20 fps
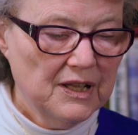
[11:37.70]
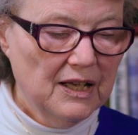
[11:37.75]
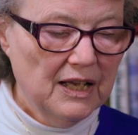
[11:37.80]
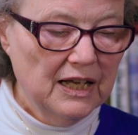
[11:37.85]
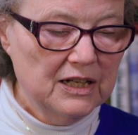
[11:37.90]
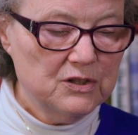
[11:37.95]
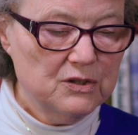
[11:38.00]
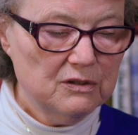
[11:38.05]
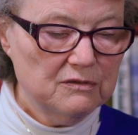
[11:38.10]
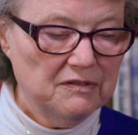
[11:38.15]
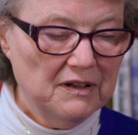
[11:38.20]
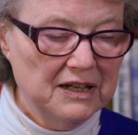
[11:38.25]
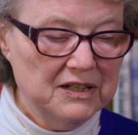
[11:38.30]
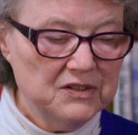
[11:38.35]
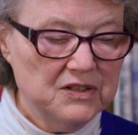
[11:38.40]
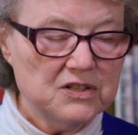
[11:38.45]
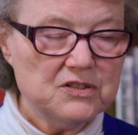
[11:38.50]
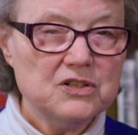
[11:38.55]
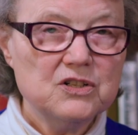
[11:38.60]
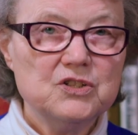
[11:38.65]
And you'll
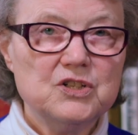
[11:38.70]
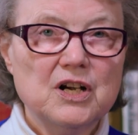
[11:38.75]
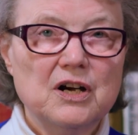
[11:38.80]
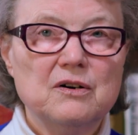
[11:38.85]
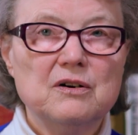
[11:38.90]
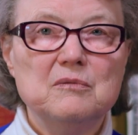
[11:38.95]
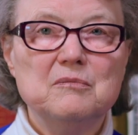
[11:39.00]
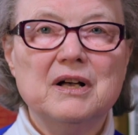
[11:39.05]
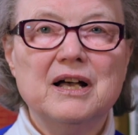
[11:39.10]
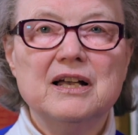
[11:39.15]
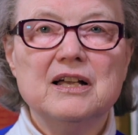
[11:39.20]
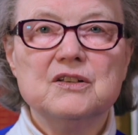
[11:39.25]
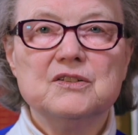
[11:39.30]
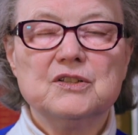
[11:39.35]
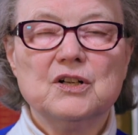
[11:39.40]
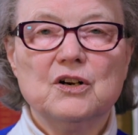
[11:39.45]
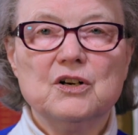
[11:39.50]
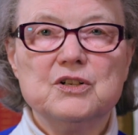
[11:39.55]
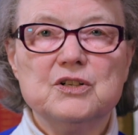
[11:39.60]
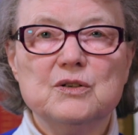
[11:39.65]
find this in Jeremiah
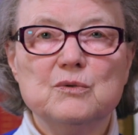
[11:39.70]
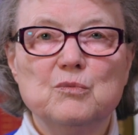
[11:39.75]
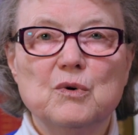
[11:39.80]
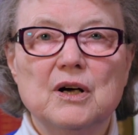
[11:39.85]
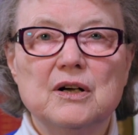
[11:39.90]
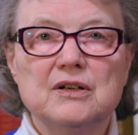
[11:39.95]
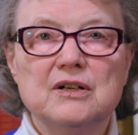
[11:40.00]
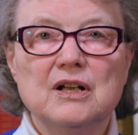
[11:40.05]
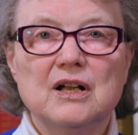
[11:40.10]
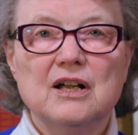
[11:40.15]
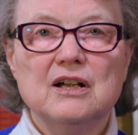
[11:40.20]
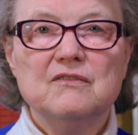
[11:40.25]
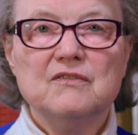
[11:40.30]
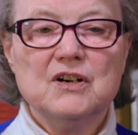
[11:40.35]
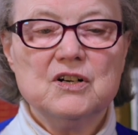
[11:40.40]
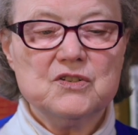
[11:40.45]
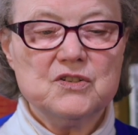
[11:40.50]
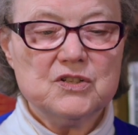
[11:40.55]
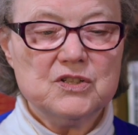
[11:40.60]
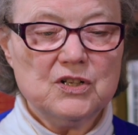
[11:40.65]
31,
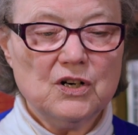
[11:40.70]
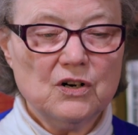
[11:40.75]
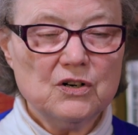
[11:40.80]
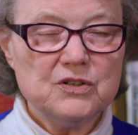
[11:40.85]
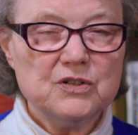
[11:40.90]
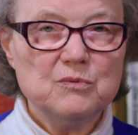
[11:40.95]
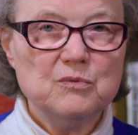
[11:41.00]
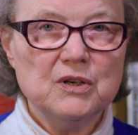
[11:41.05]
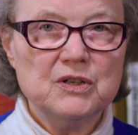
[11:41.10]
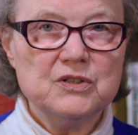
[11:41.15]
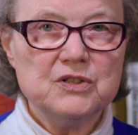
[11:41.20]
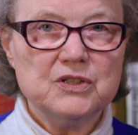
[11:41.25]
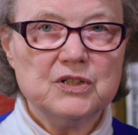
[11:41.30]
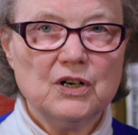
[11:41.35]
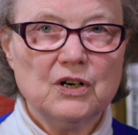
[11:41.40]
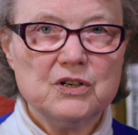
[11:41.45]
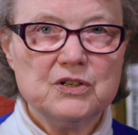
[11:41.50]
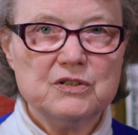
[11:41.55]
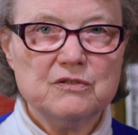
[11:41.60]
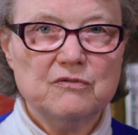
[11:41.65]
verses 31 to
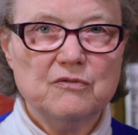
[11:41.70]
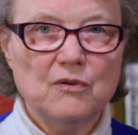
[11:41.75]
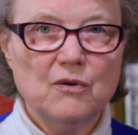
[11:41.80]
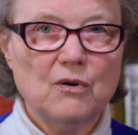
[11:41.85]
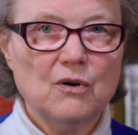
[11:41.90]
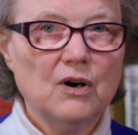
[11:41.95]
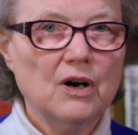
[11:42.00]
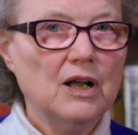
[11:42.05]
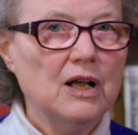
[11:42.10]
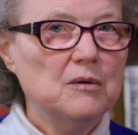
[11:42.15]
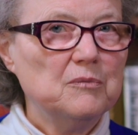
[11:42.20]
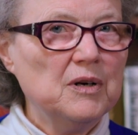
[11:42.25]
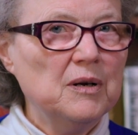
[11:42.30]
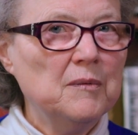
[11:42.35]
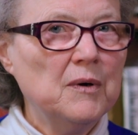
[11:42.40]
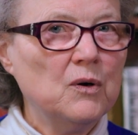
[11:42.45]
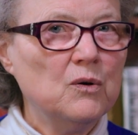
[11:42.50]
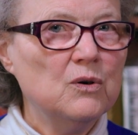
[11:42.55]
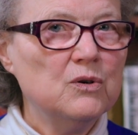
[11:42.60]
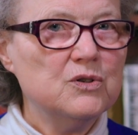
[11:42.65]
34, but I'm
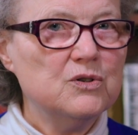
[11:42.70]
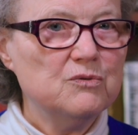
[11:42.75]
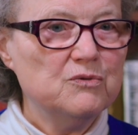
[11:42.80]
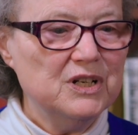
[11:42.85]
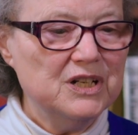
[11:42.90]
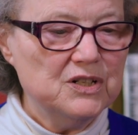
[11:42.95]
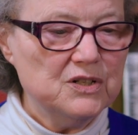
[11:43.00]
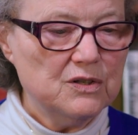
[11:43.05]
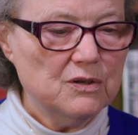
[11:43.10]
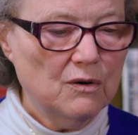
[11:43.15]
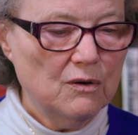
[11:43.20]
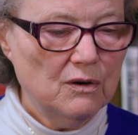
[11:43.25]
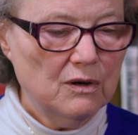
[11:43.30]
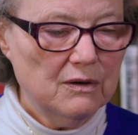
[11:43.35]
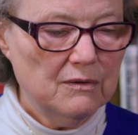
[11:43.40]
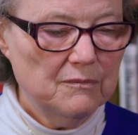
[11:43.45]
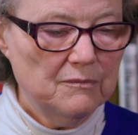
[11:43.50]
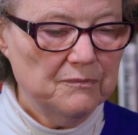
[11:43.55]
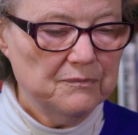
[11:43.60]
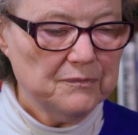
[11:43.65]
not going to read it
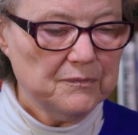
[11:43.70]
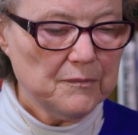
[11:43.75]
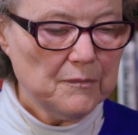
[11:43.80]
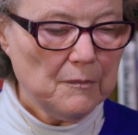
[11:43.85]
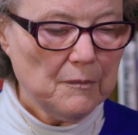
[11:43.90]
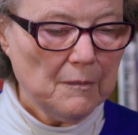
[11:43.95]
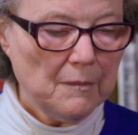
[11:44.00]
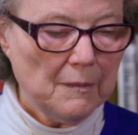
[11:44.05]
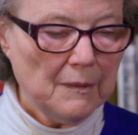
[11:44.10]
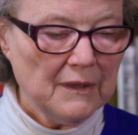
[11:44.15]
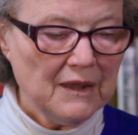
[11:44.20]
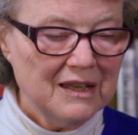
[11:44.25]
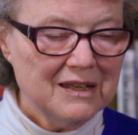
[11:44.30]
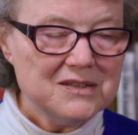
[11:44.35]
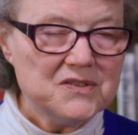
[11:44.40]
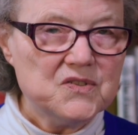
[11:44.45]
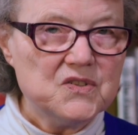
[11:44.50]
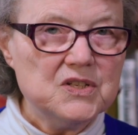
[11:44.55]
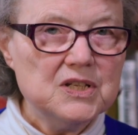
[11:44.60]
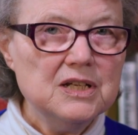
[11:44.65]
all.
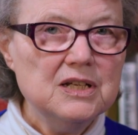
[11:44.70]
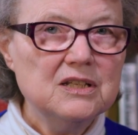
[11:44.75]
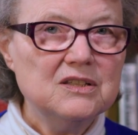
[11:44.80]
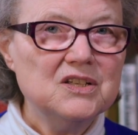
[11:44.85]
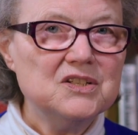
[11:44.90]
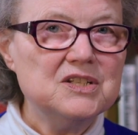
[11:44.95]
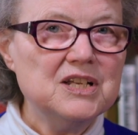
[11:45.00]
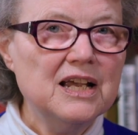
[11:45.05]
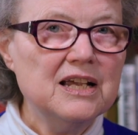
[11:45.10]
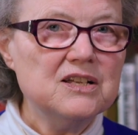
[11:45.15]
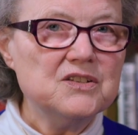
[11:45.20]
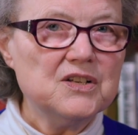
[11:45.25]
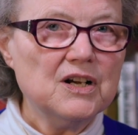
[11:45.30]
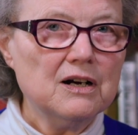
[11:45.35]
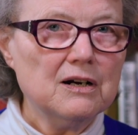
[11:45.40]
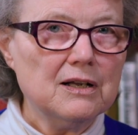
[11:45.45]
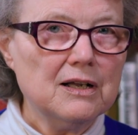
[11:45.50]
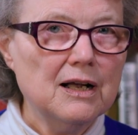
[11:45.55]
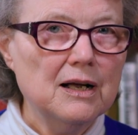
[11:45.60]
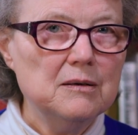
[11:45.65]
See, the days
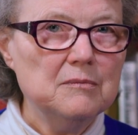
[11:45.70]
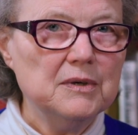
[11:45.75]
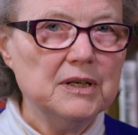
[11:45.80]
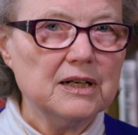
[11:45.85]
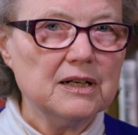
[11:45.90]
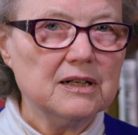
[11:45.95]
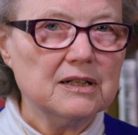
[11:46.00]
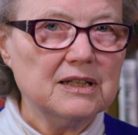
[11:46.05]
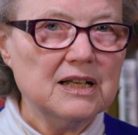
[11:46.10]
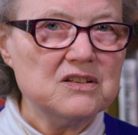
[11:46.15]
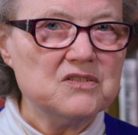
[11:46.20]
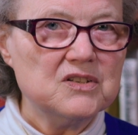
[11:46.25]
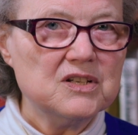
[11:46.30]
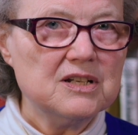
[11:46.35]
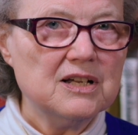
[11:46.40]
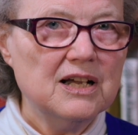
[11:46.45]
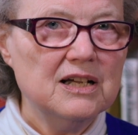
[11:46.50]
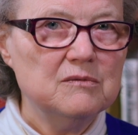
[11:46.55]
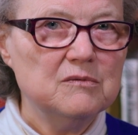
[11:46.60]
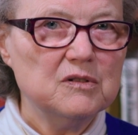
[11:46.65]
are coming, that's the
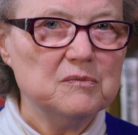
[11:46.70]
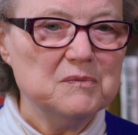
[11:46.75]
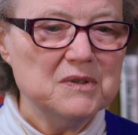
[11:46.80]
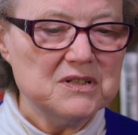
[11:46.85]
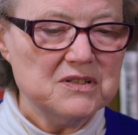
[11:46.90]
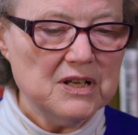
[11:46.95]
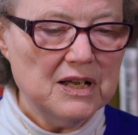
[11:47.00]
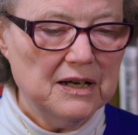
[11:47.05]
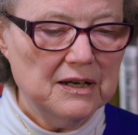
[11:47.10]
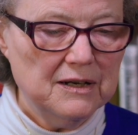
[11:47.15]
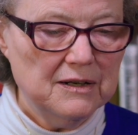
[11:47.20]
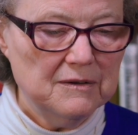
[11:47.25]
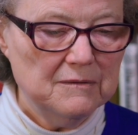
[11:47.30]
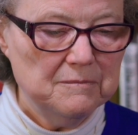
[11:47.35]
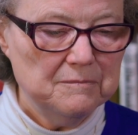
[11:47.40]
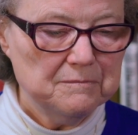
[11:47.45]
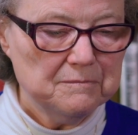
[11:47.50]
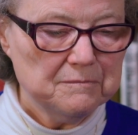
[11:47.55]
time of Messiah,